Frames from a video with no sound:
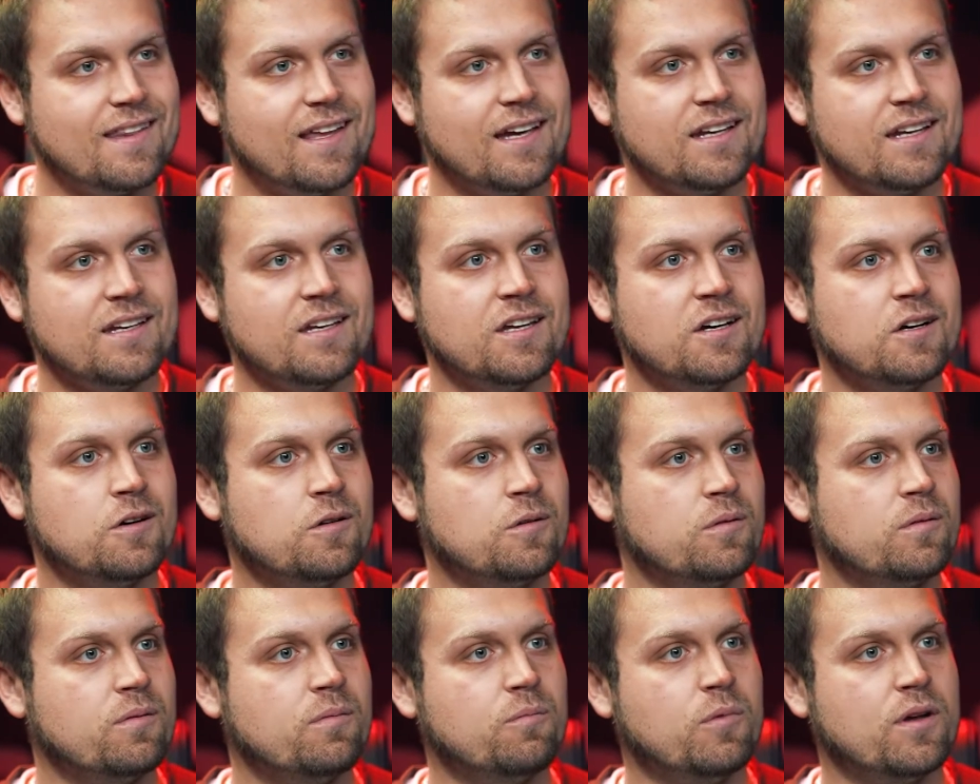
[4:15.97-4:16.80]
They
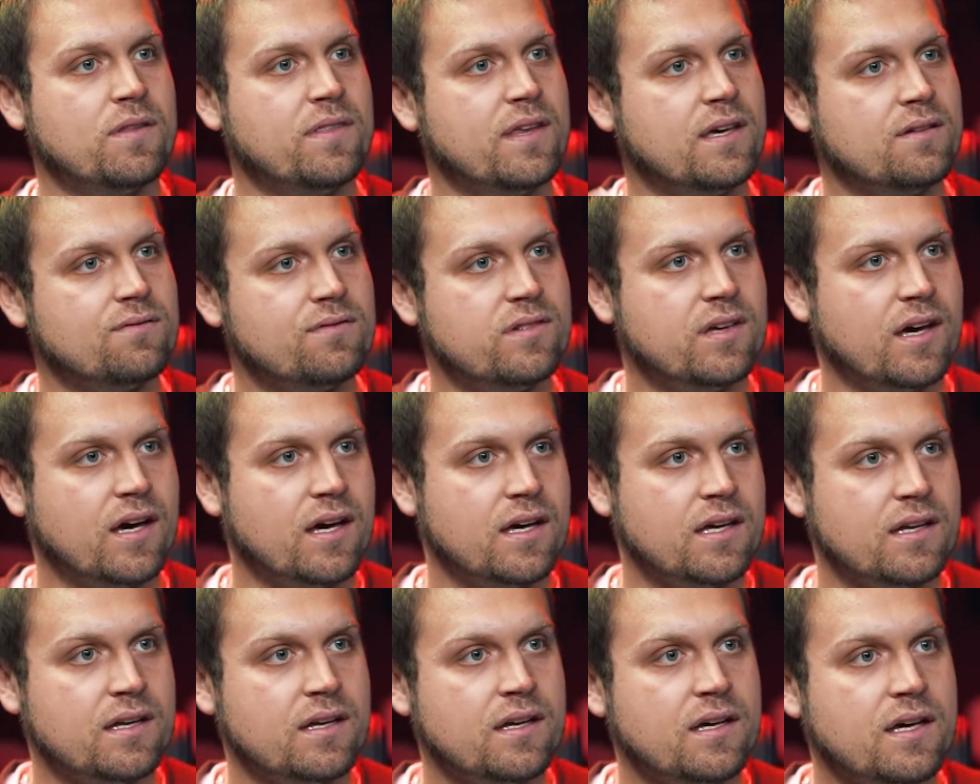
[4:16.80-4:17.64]
know what they've
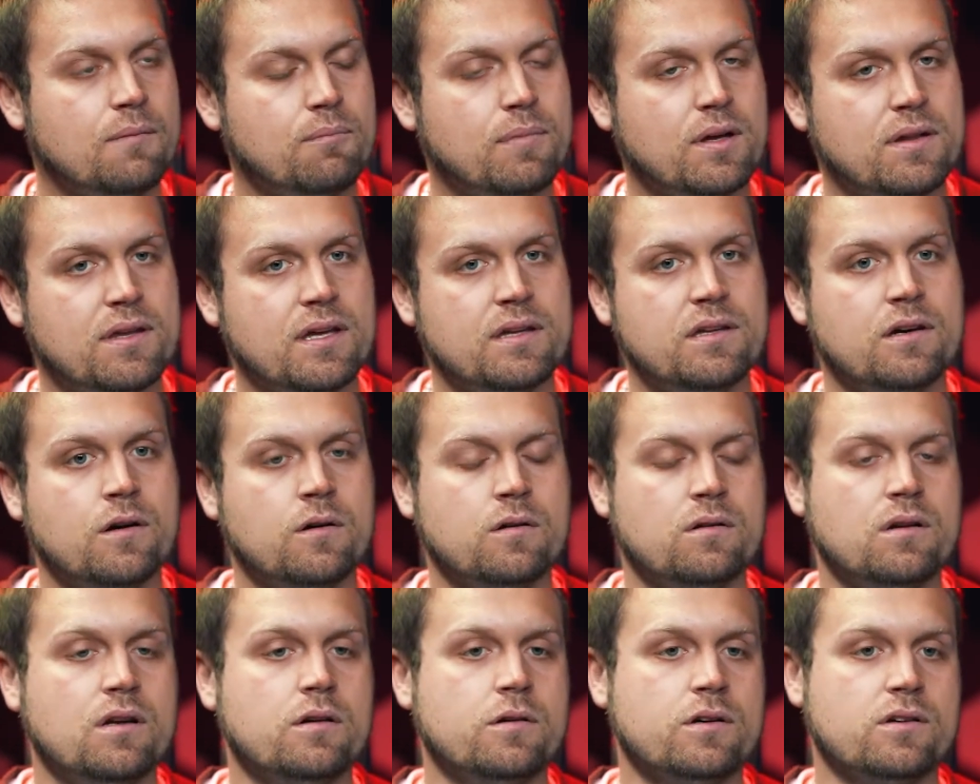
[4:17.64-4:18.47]
done, but they
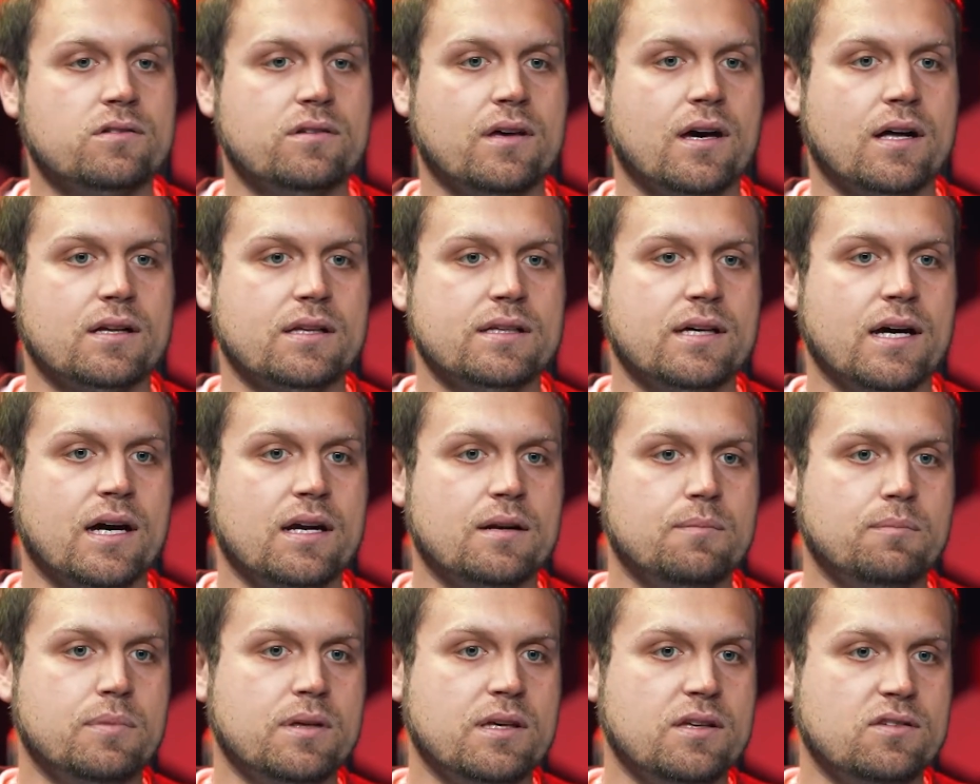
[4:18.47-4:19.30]
don't know exactly how
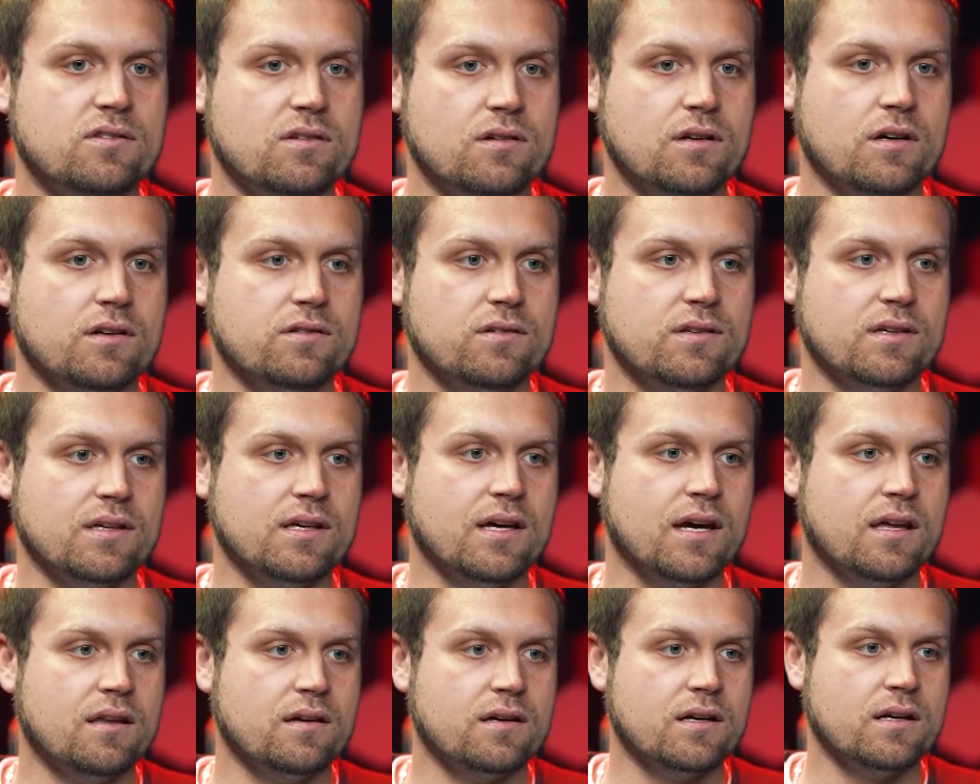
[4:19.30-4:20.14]
to piece it all
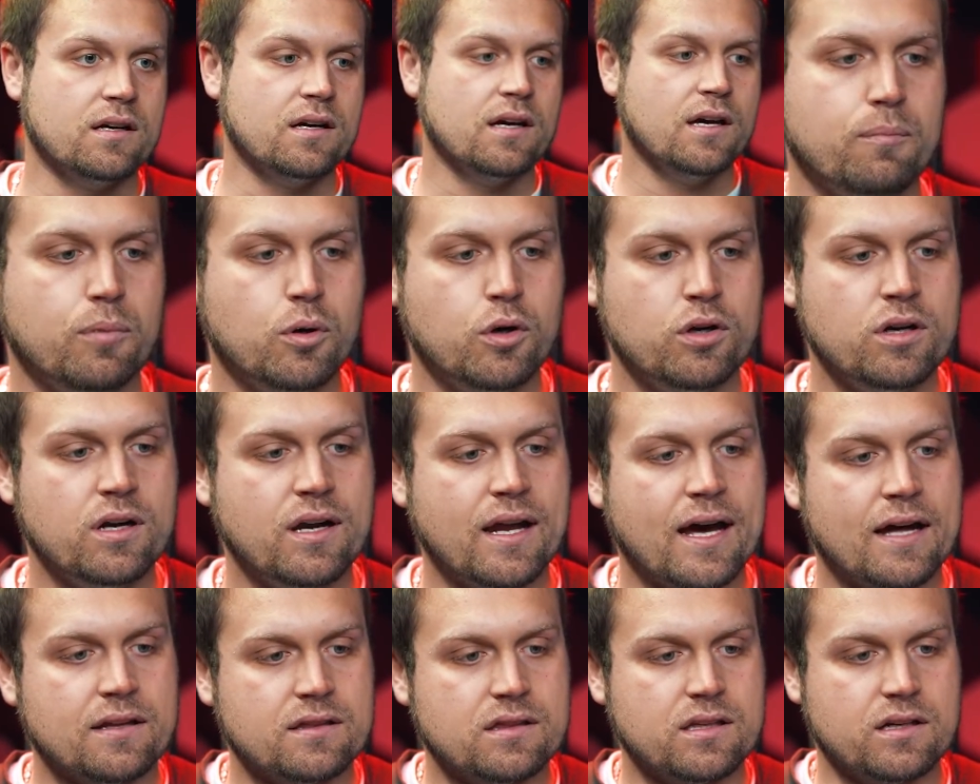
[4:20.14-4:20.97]
together, put it
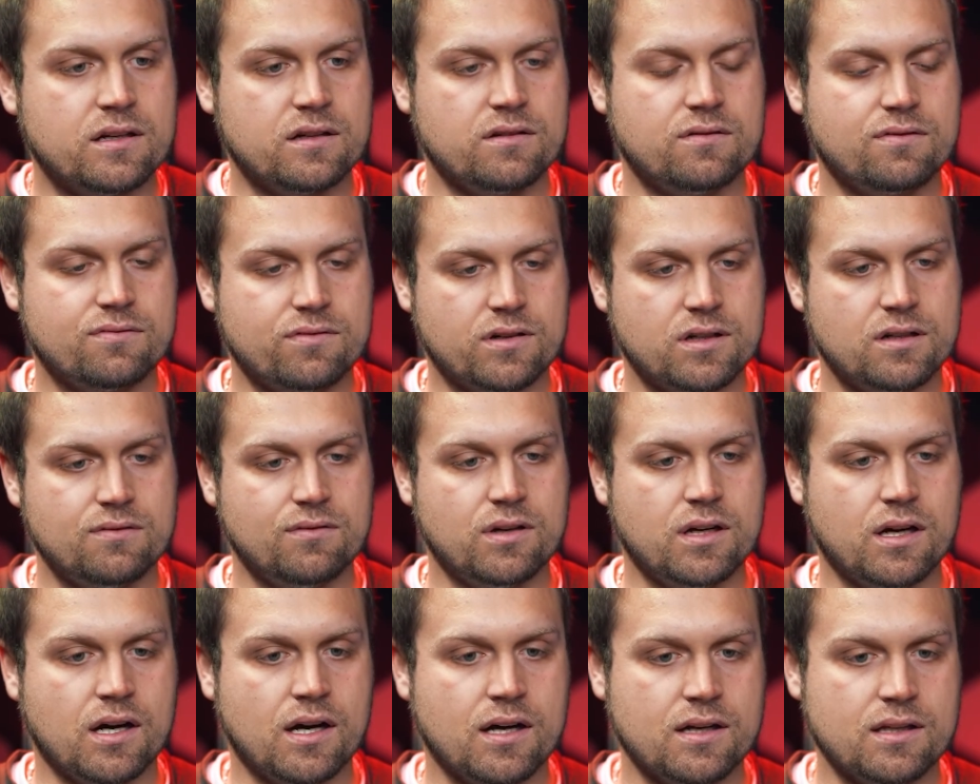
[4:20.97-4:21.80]
out there in front of
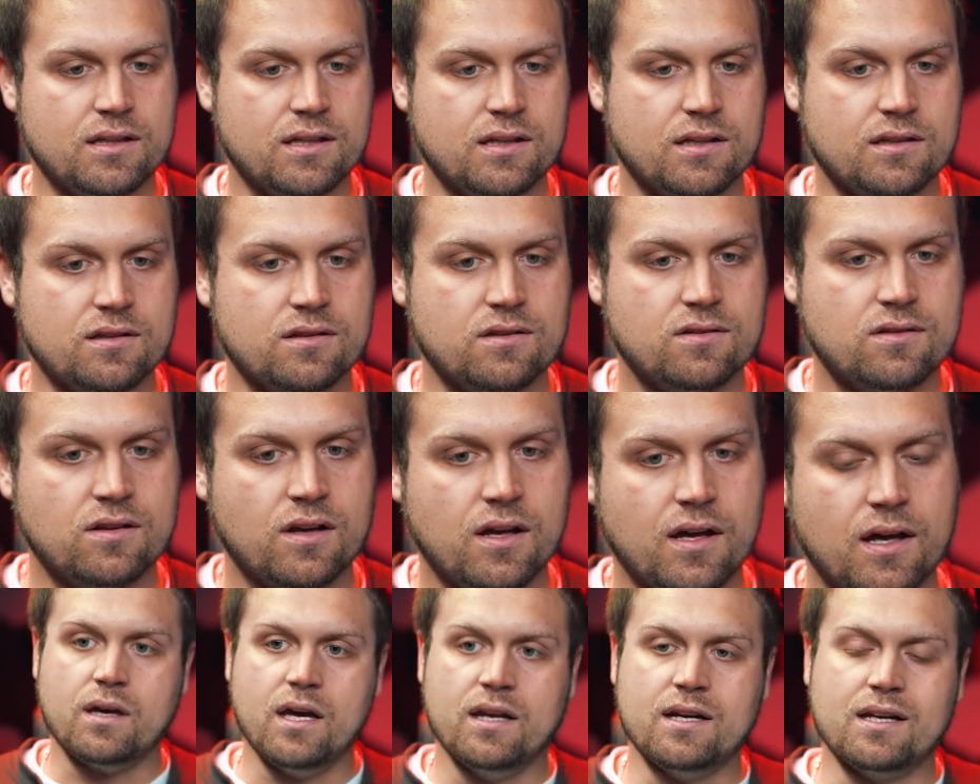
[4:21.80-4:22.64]
an audience
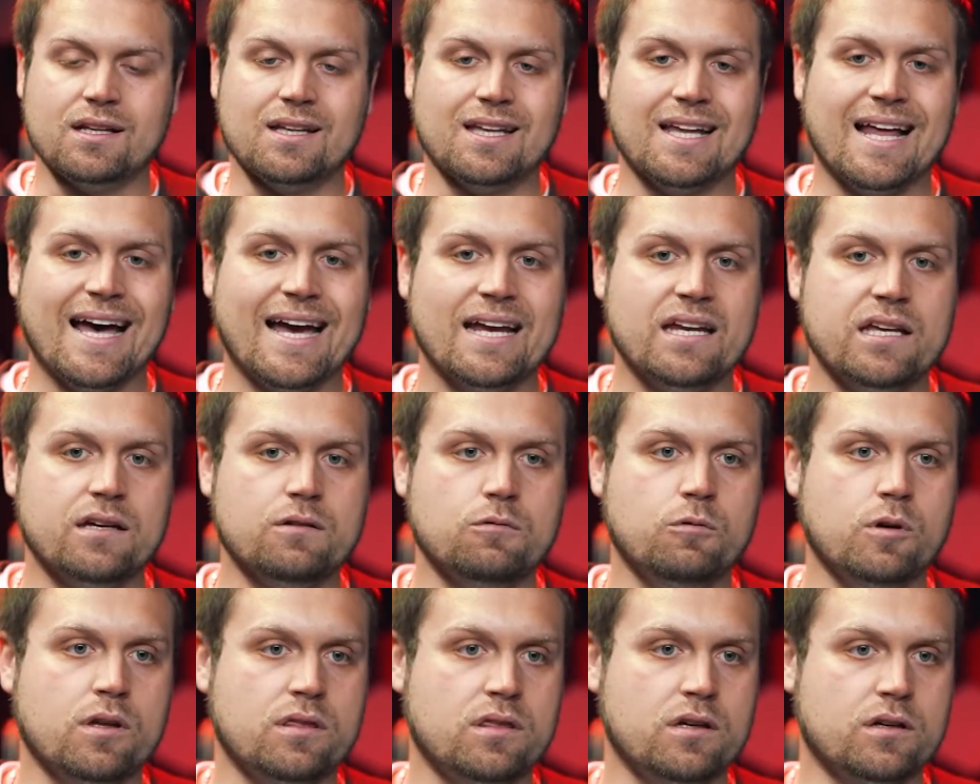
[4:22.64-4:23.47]
and align it
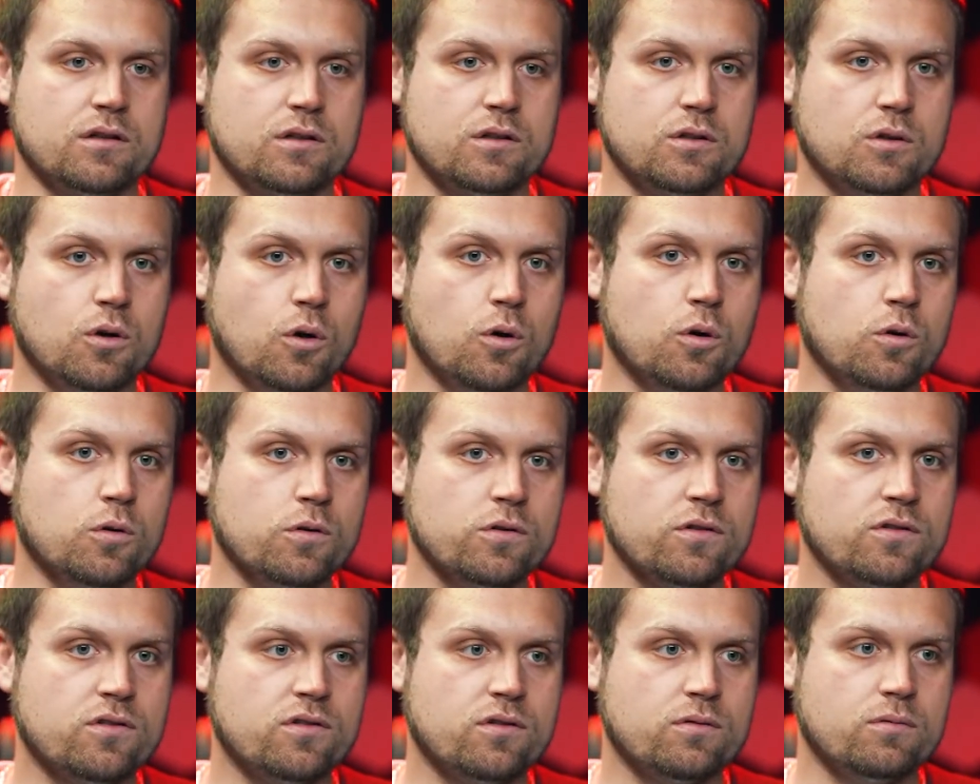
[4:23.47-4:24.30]
with their
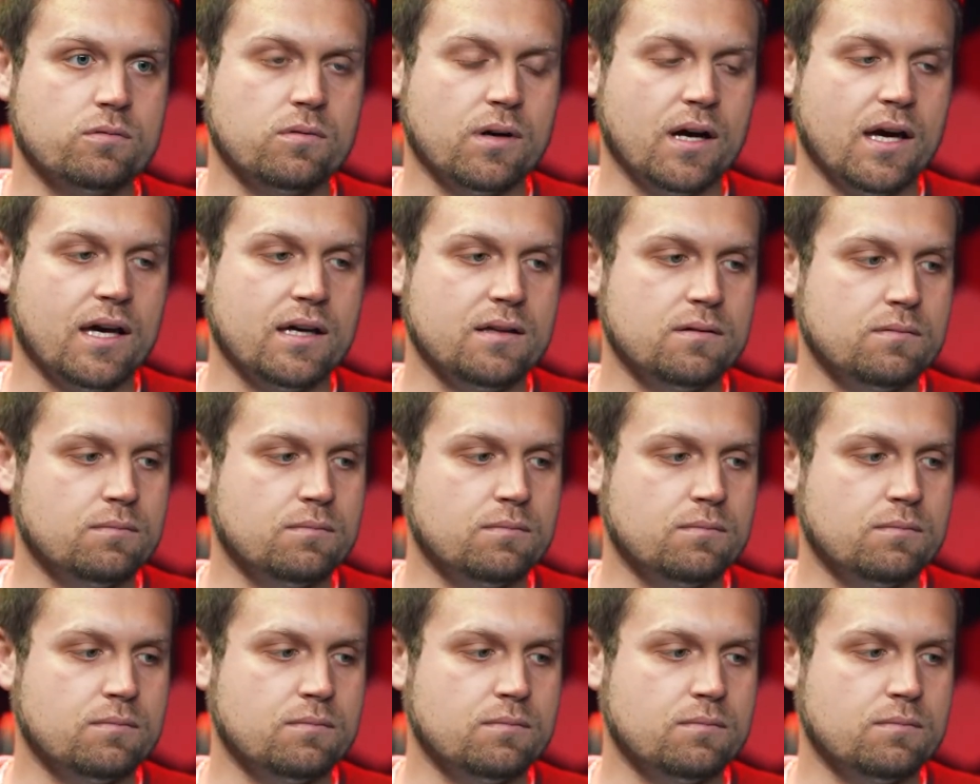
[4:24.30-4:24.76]
goals, right?